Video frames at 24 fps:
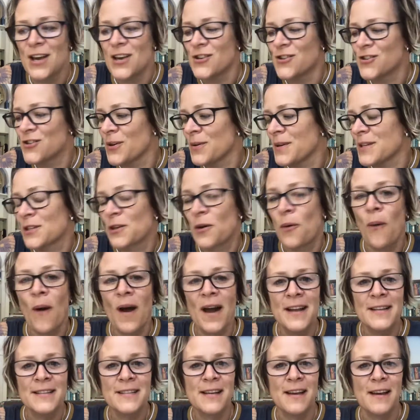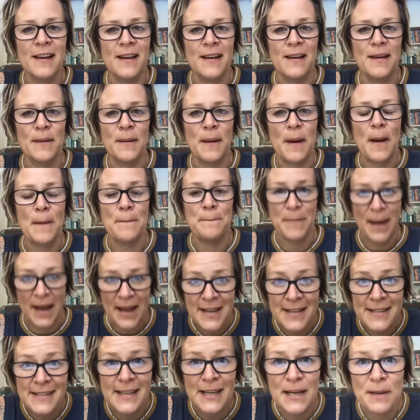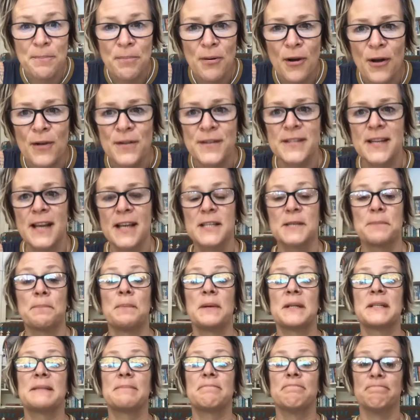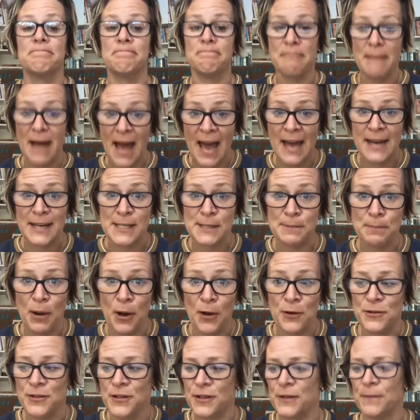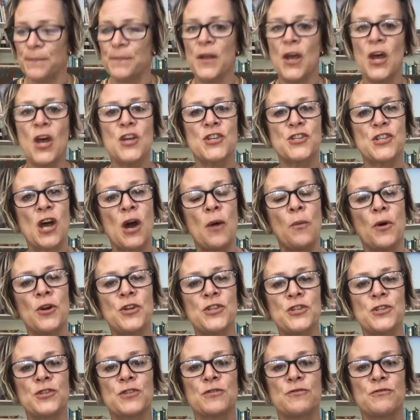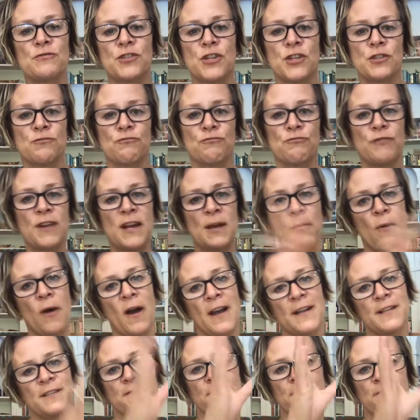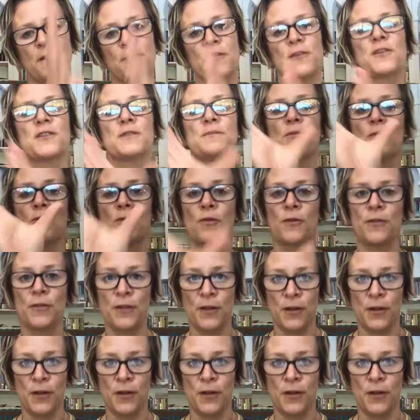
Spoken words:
So it's quite a basic process, but man, it's potent. So I want you to just rewind and focus more on